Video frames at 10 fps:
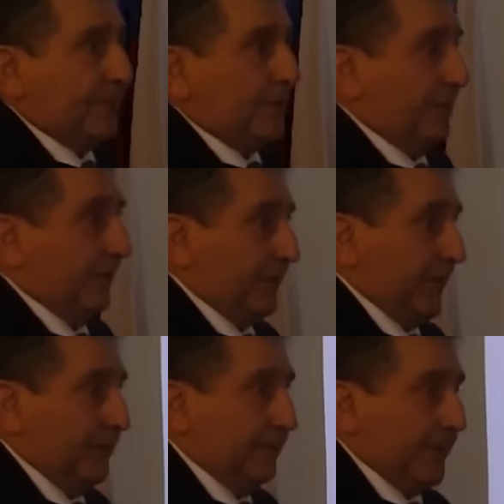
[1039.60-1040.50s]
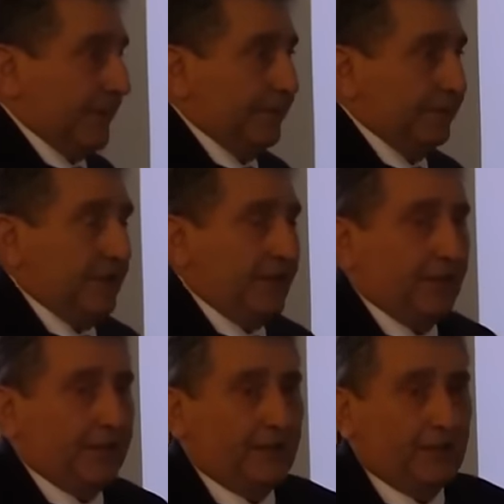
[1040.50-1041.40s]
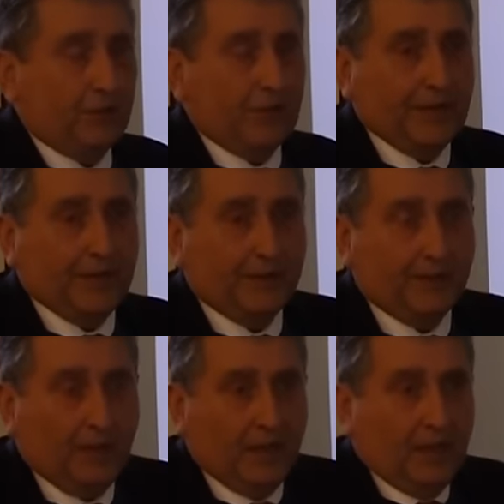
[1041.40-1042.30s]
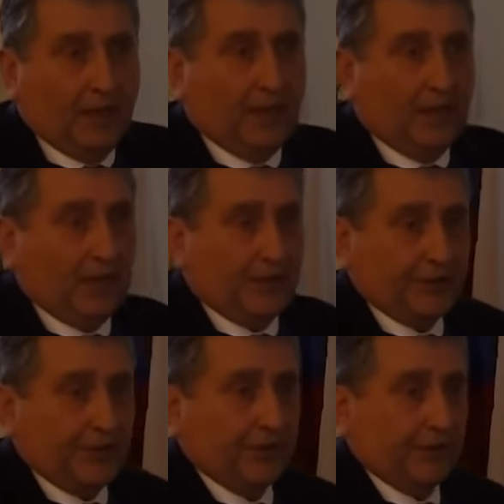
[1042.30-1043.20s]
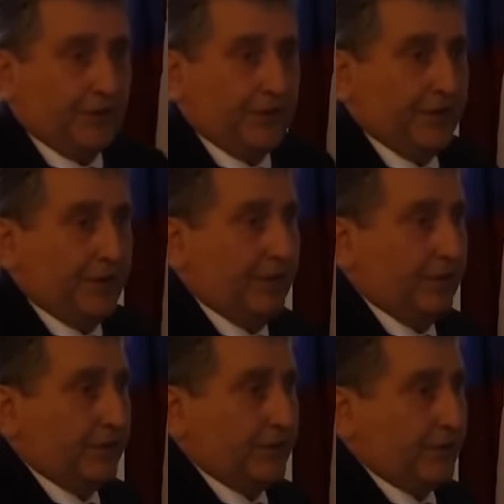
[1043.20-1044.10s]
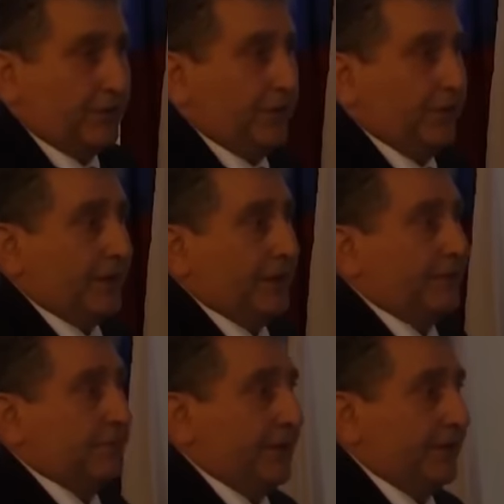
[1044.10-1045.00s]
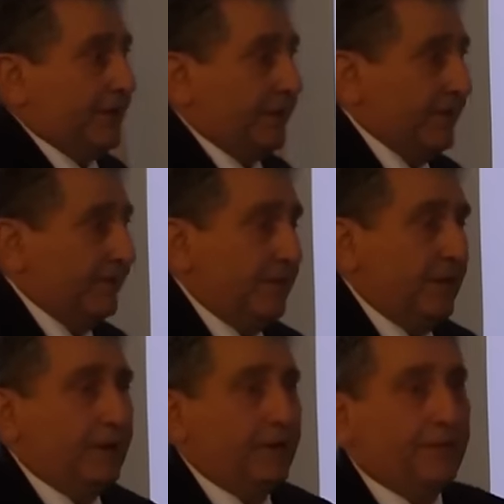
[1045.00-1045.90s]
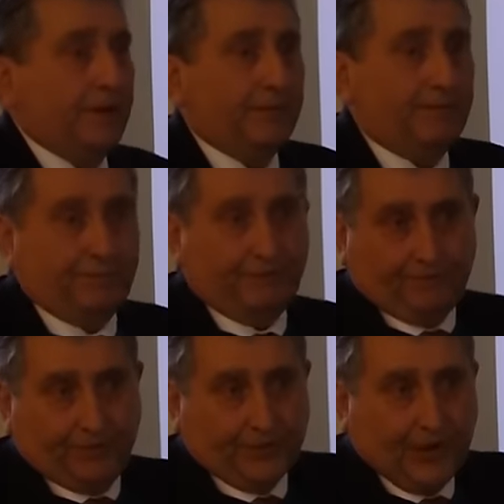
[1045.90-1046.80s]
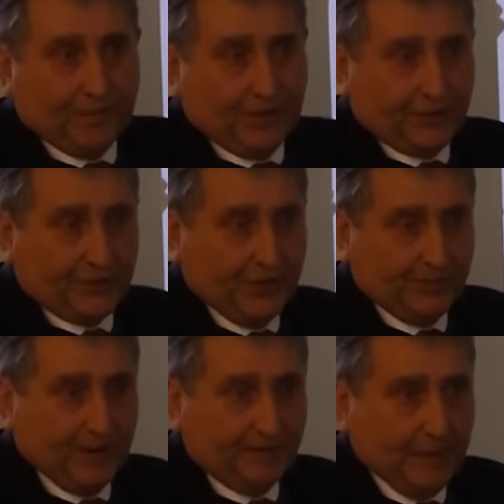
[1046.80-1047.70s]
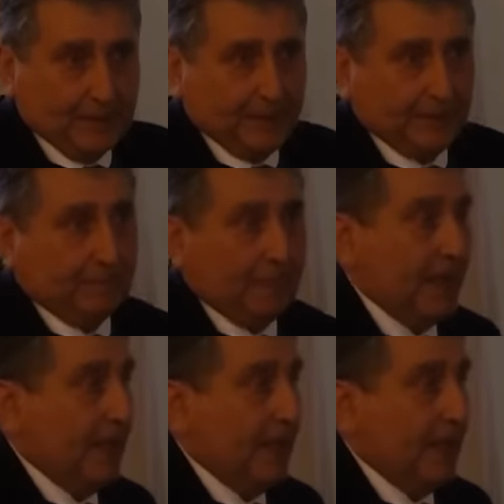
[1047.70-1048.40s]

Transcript: Sokolov came there. In 1920, uh, in January, there was a coup against my great grandfather, and the Japanese saved my family.